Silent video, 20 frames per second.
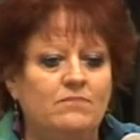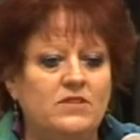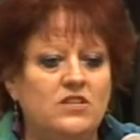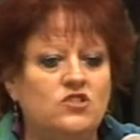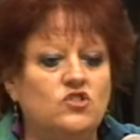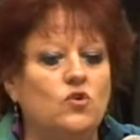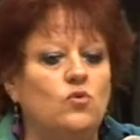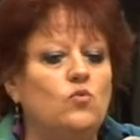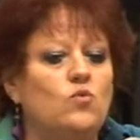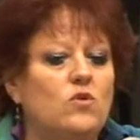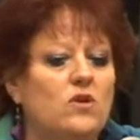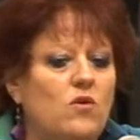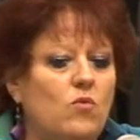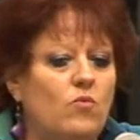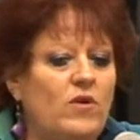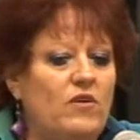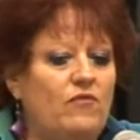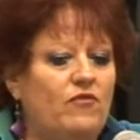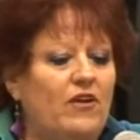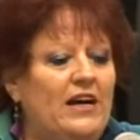So
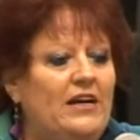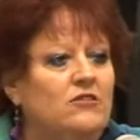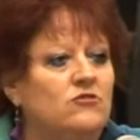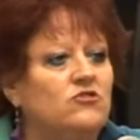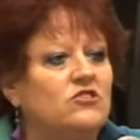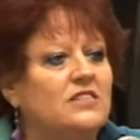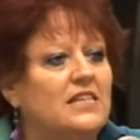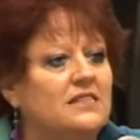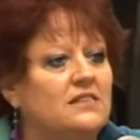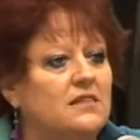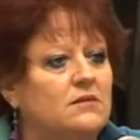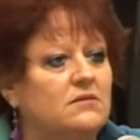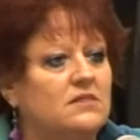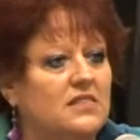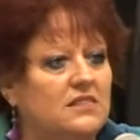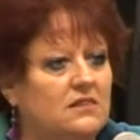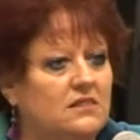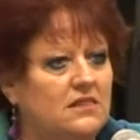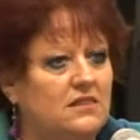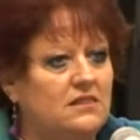we found that
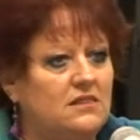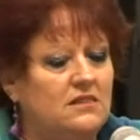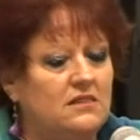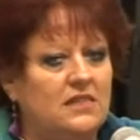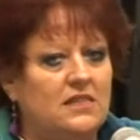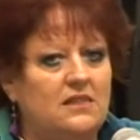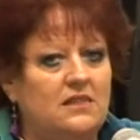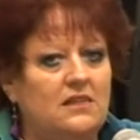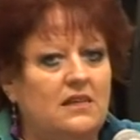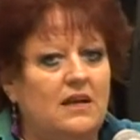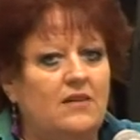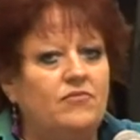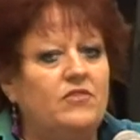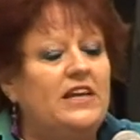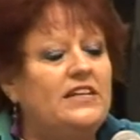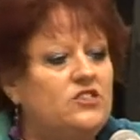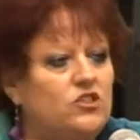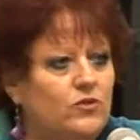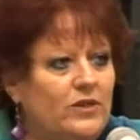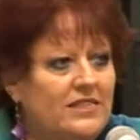
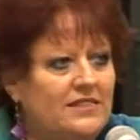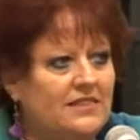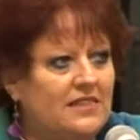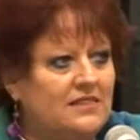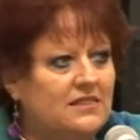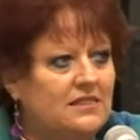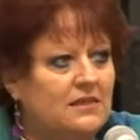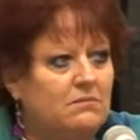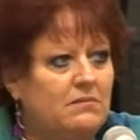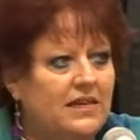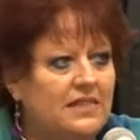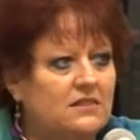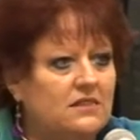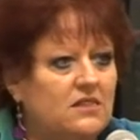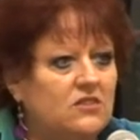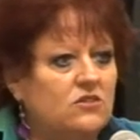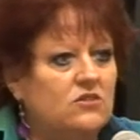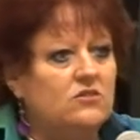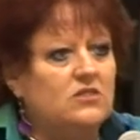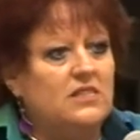they do exist in
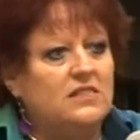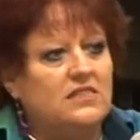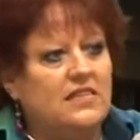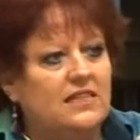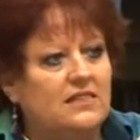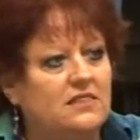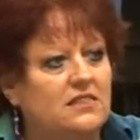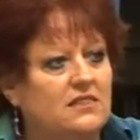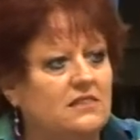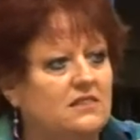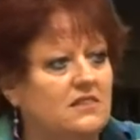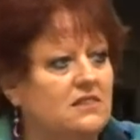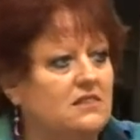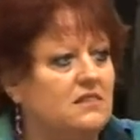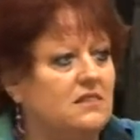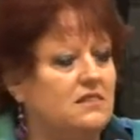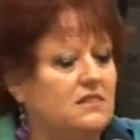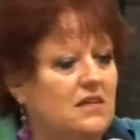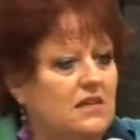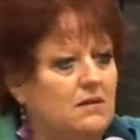Mexico, they tend to exist
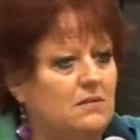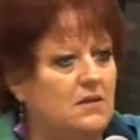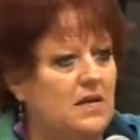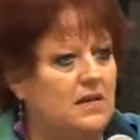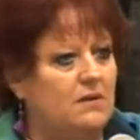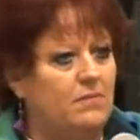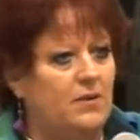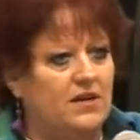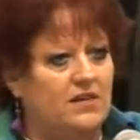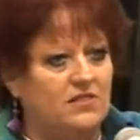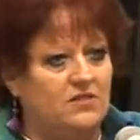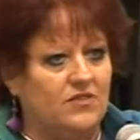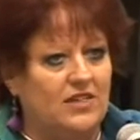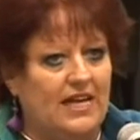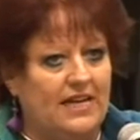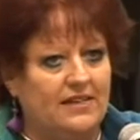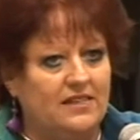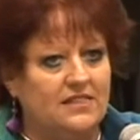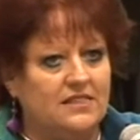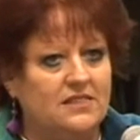in parts of
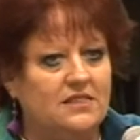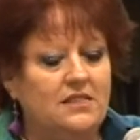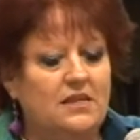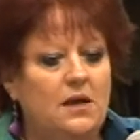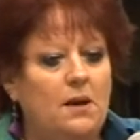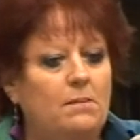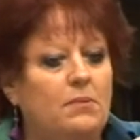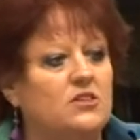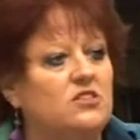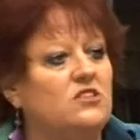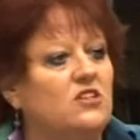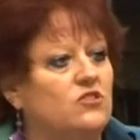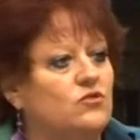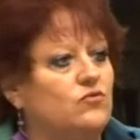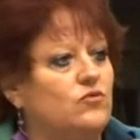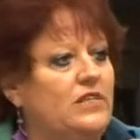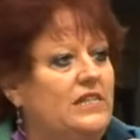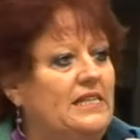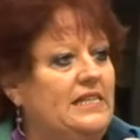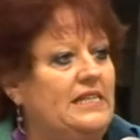Canada, but not
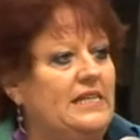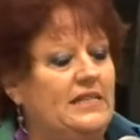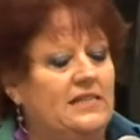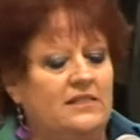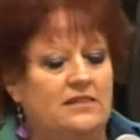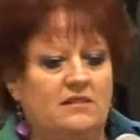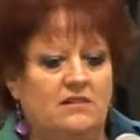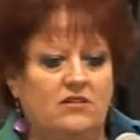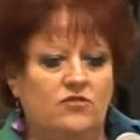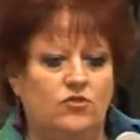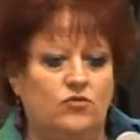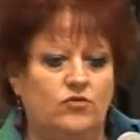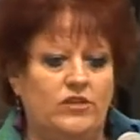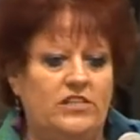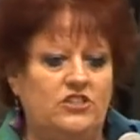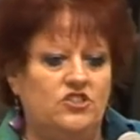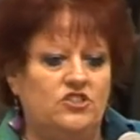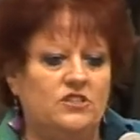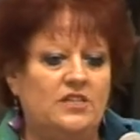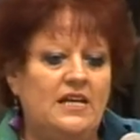really in the
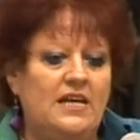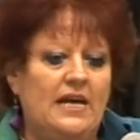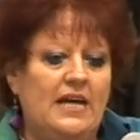region.